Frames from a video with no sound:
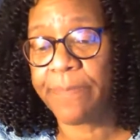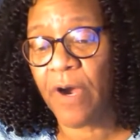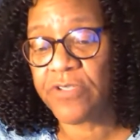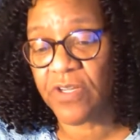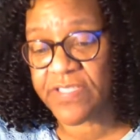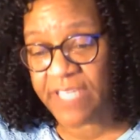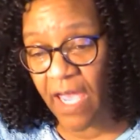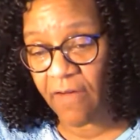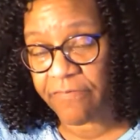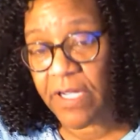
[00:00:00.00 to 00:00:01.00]
upon
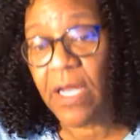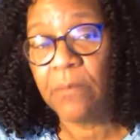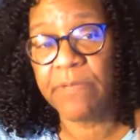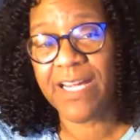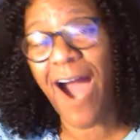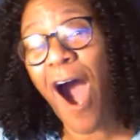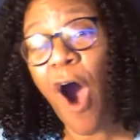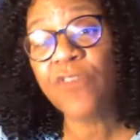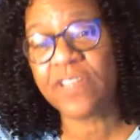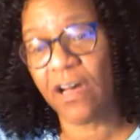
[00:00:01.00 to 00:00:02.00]
yourself
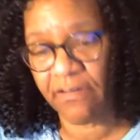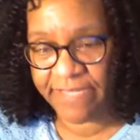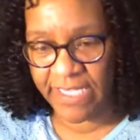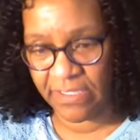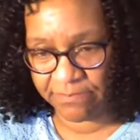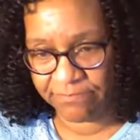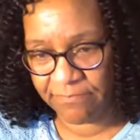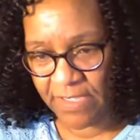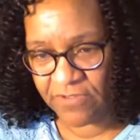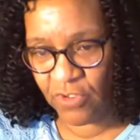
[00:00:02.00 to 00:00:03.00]
because of him
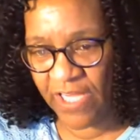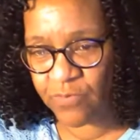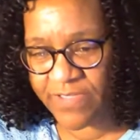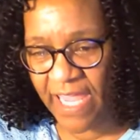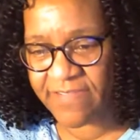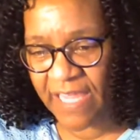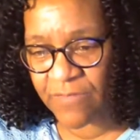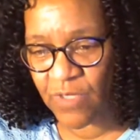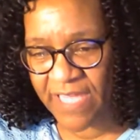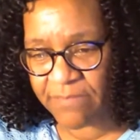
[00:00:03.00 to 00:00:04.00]
so that's what they
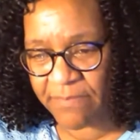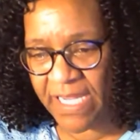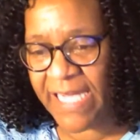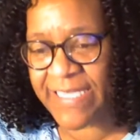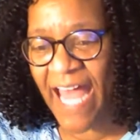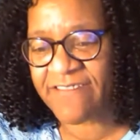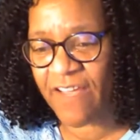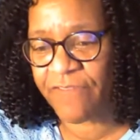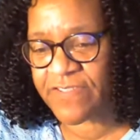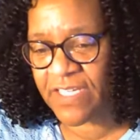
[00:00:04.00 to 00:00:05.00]
that's what that means, and not
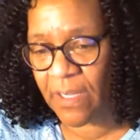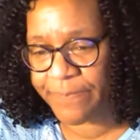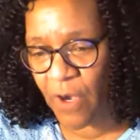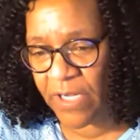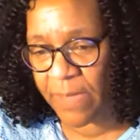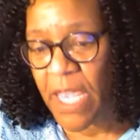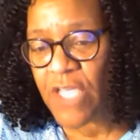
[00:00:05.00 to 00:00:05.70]
suffer sin upon him.